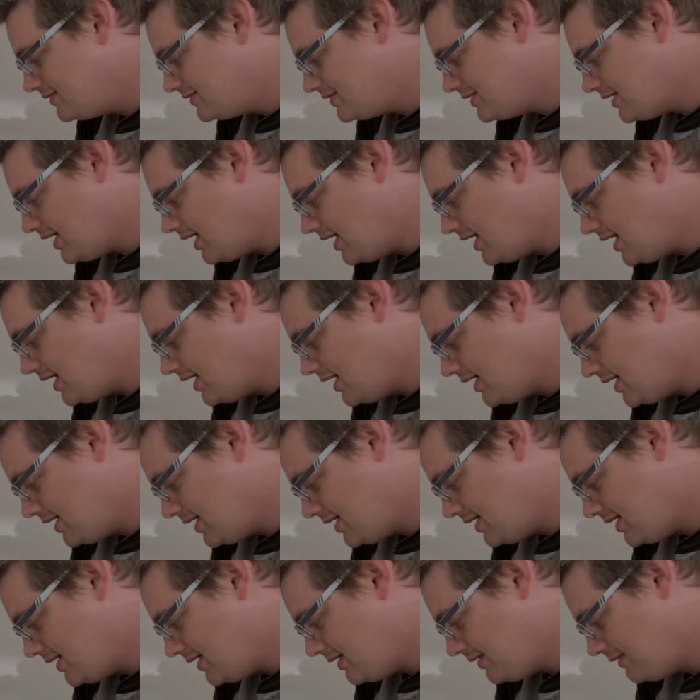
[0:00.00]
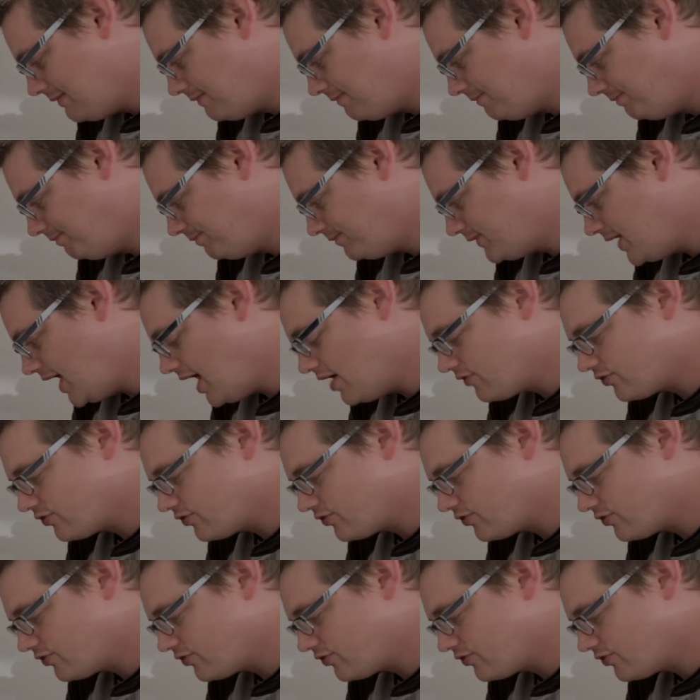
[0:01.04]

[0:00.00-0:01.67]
yeah,